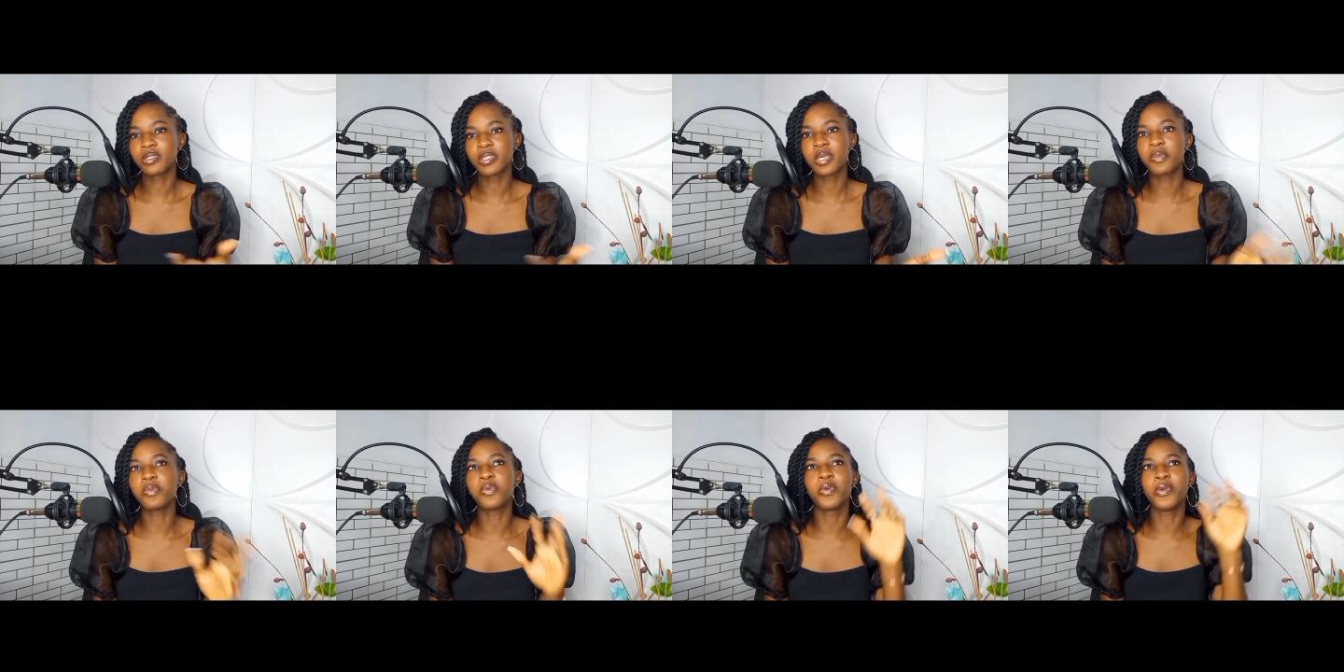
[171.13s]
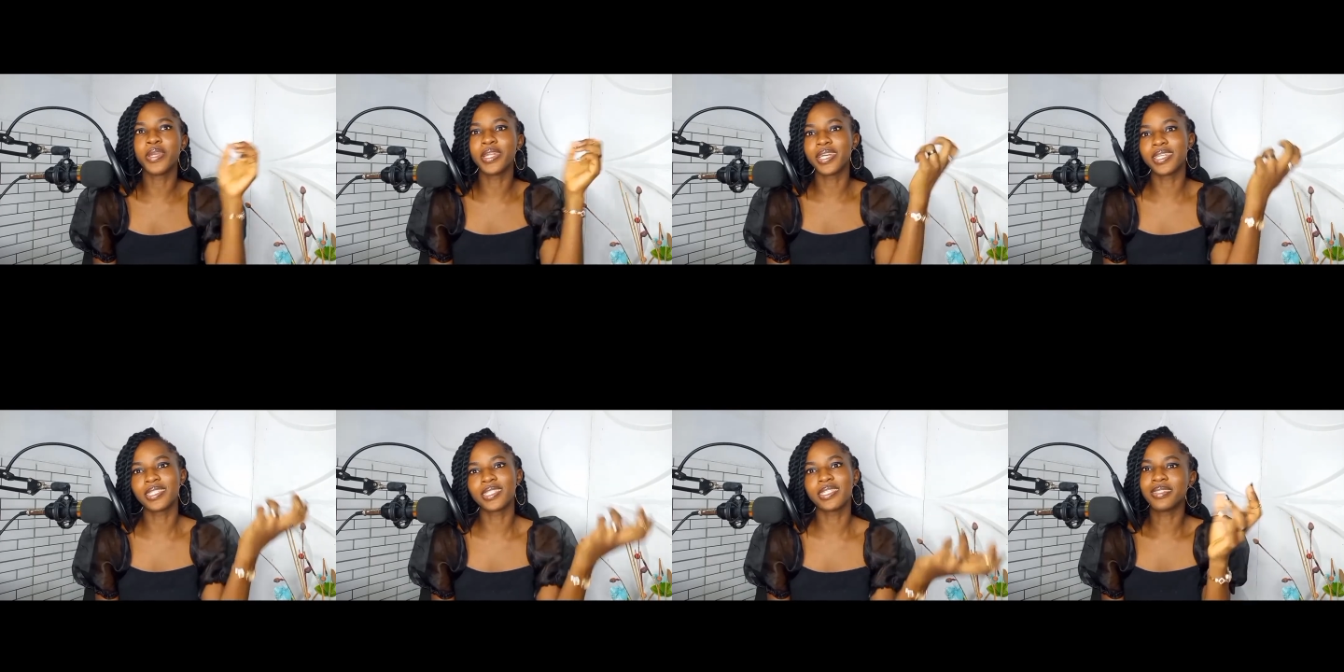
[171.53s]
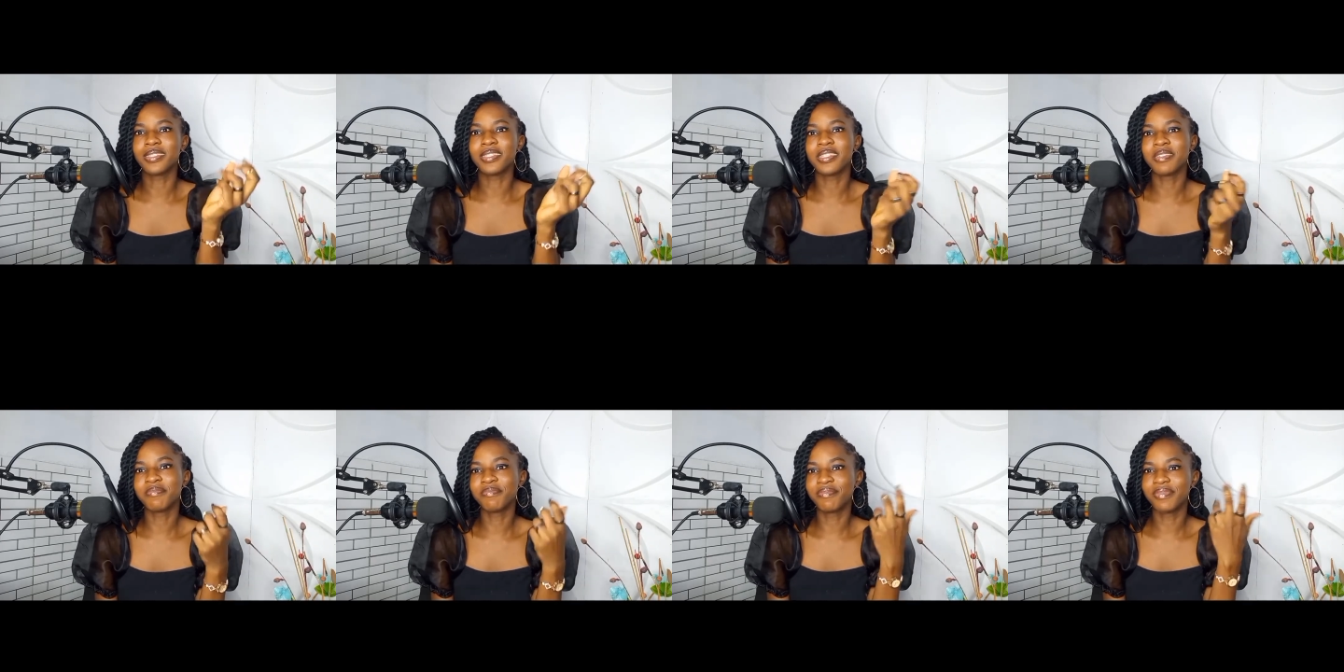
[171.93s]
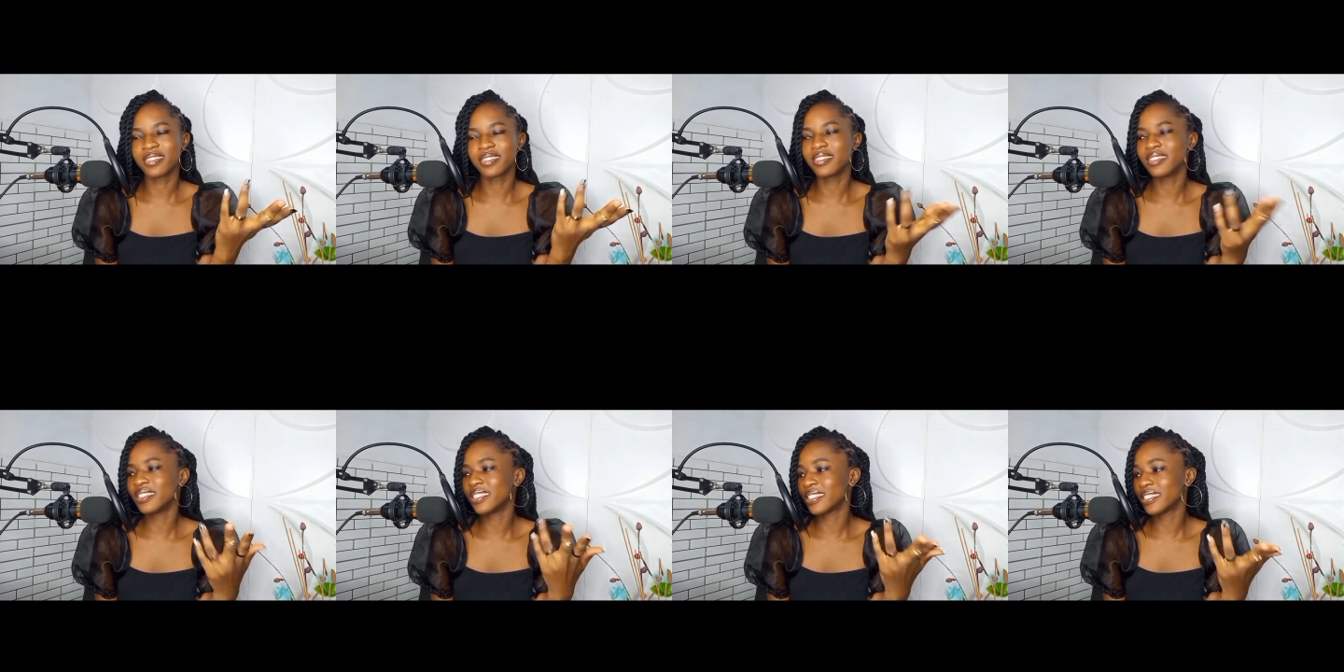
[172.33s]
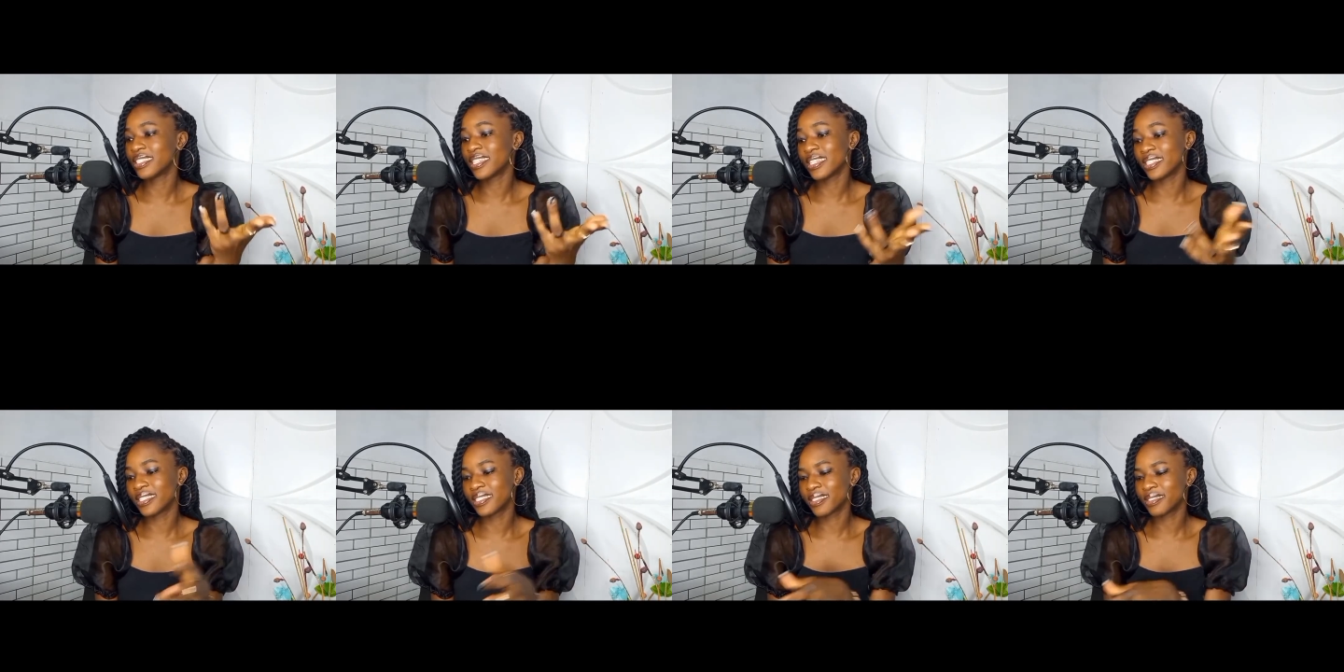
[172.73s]
keep going, as the name
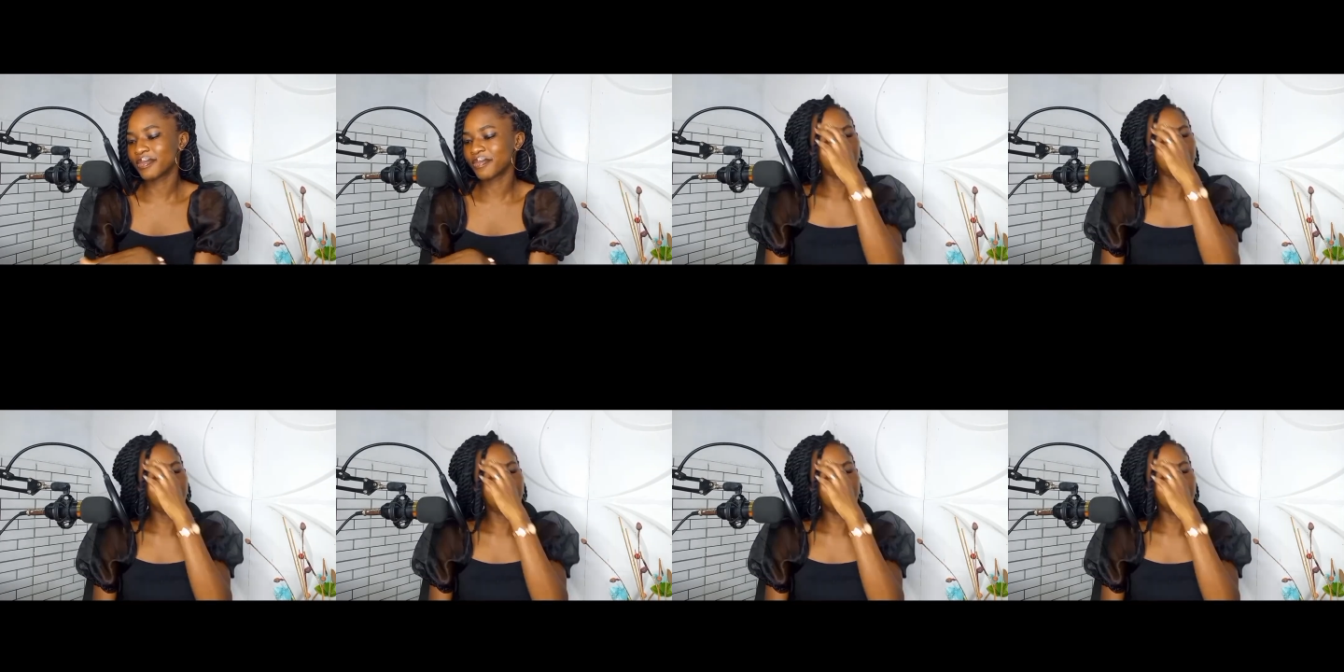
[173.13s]
dictates.